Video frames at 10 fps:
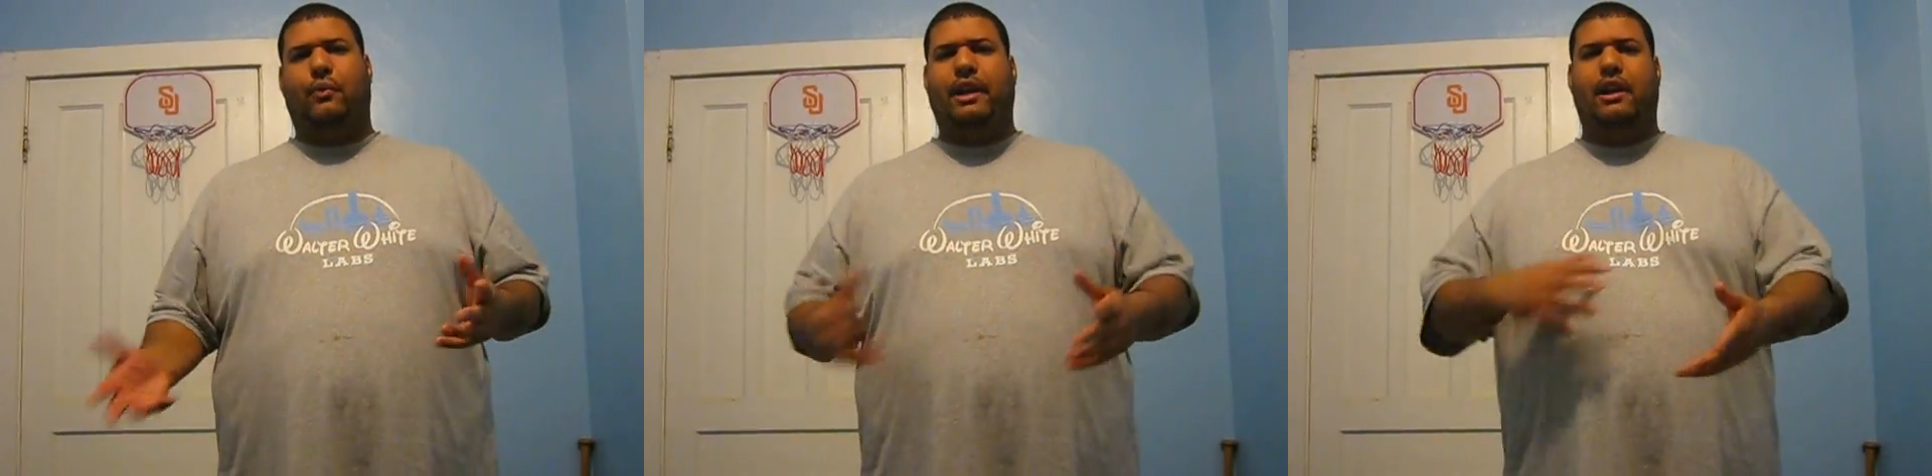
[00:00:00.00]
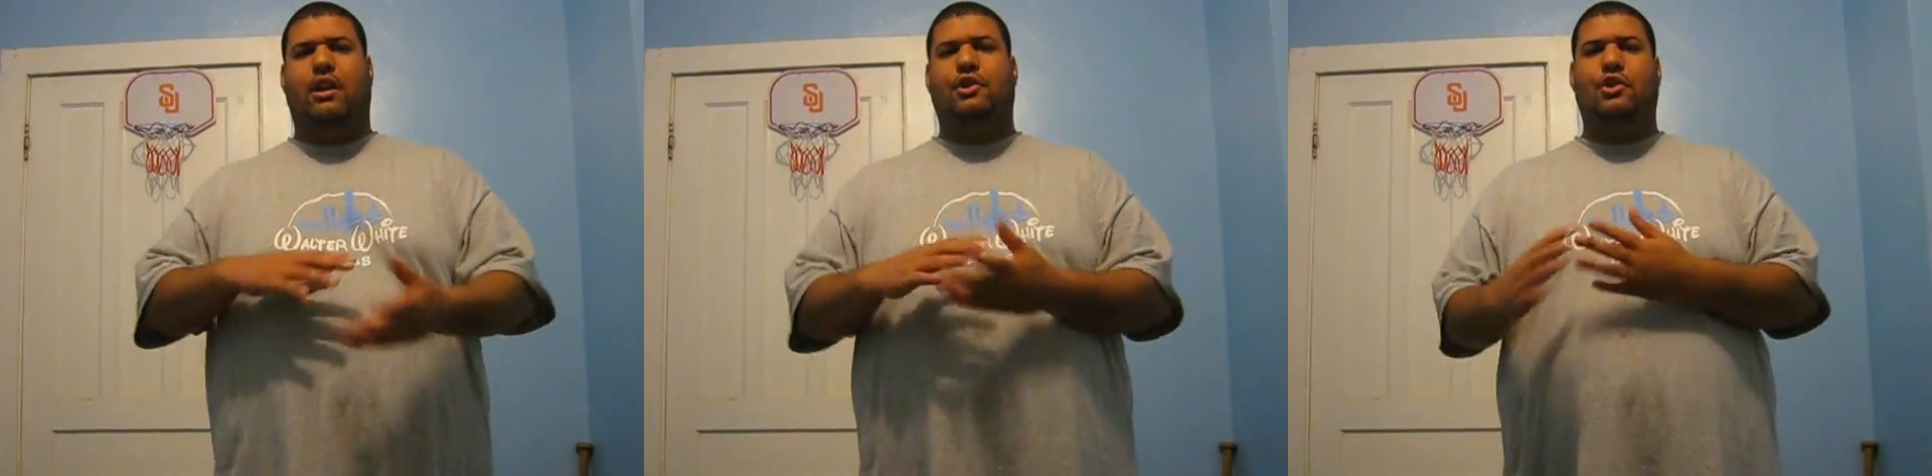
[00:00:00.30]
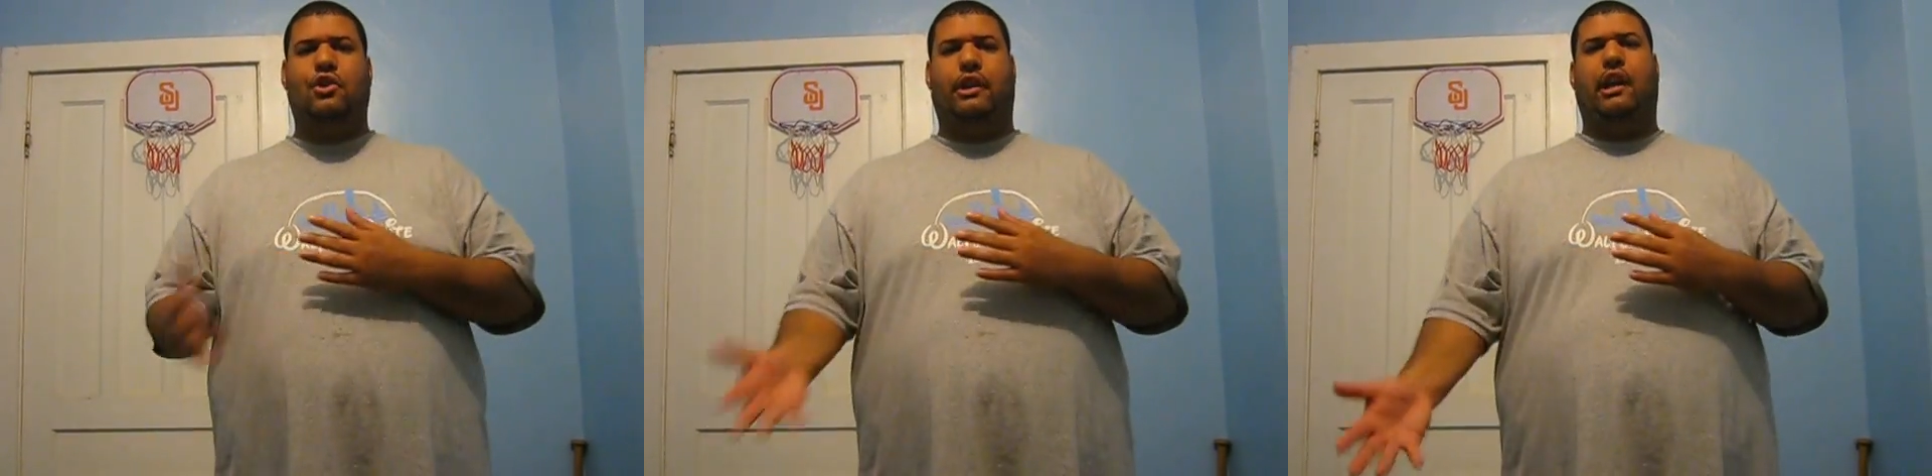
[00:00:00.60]
We're in the
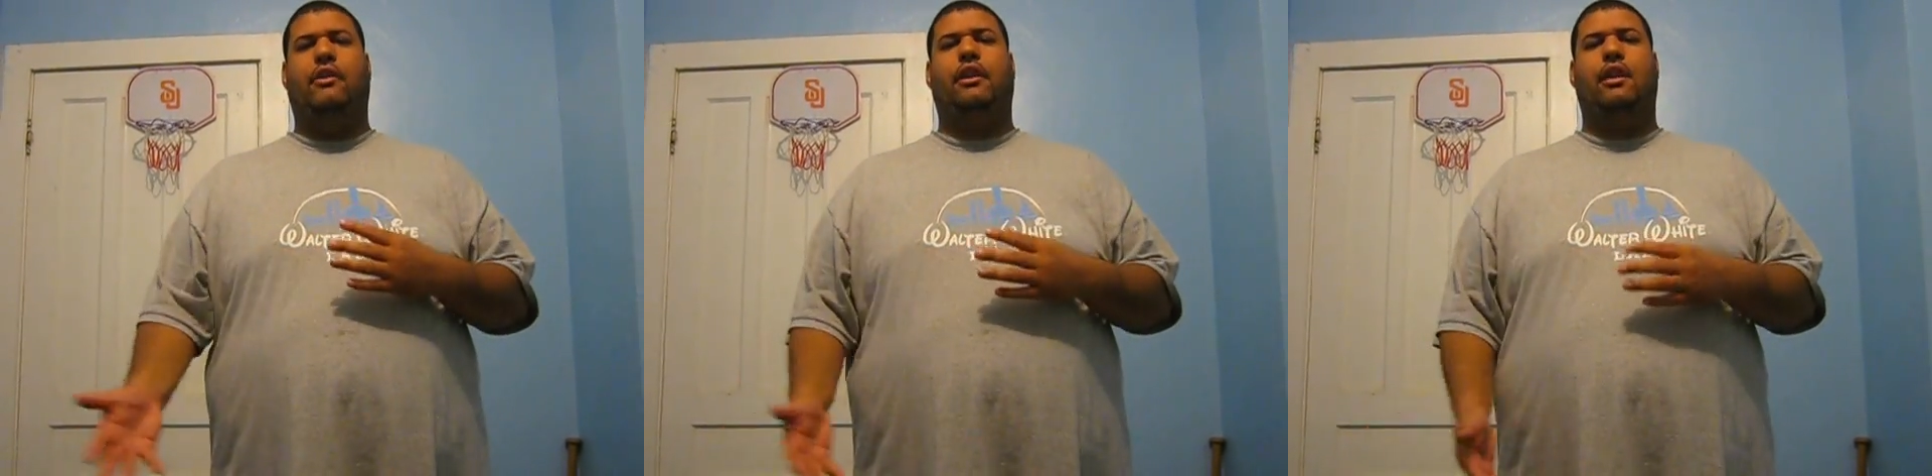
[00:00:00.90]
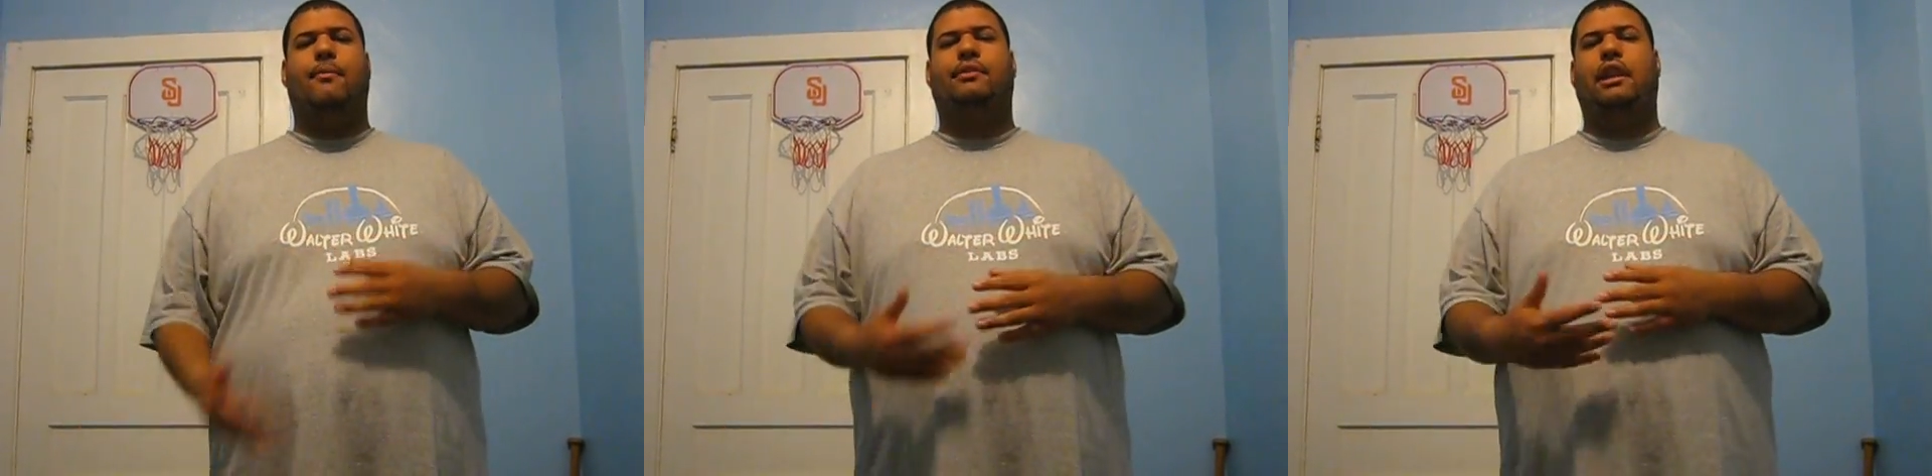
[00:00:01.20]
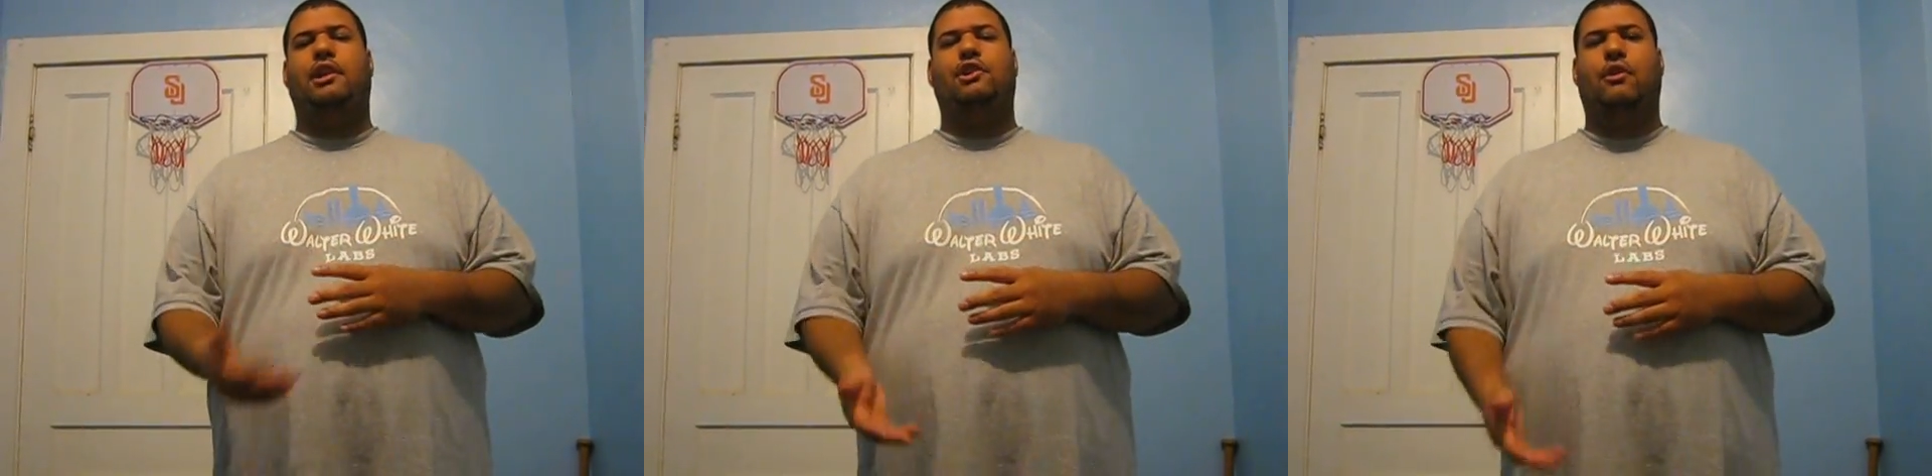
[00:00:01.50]
New York area,
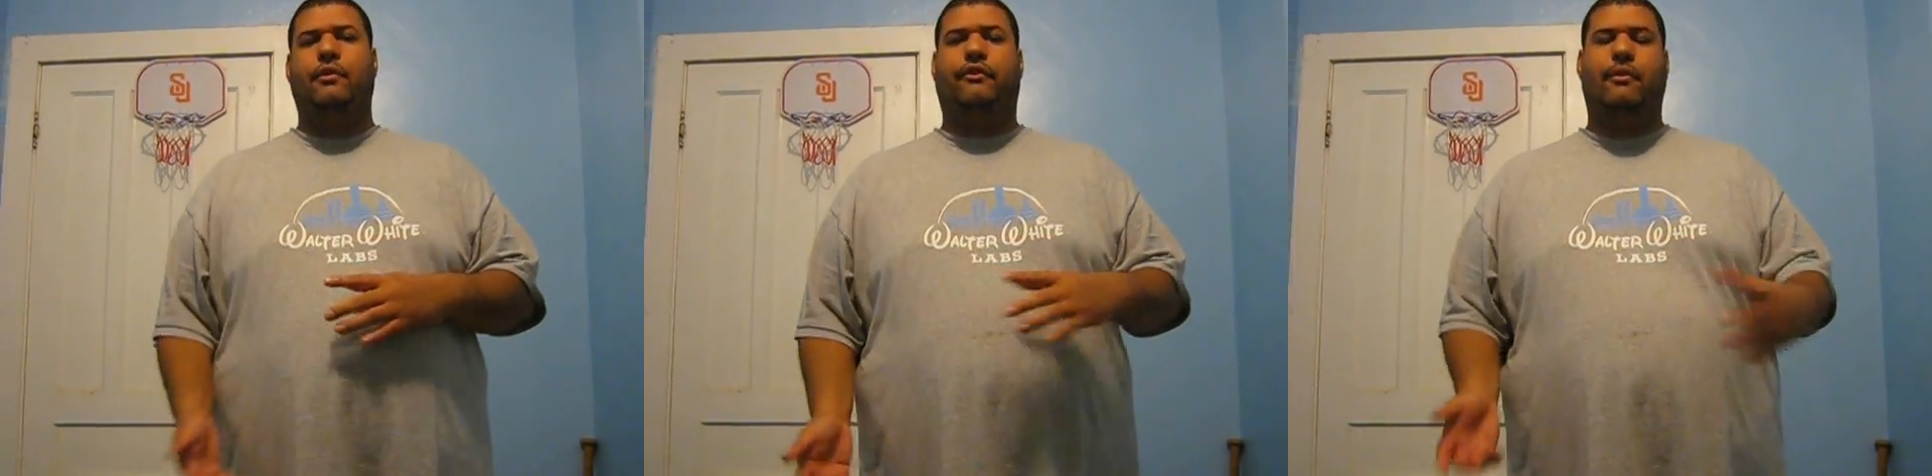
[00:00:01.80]
upstate New York.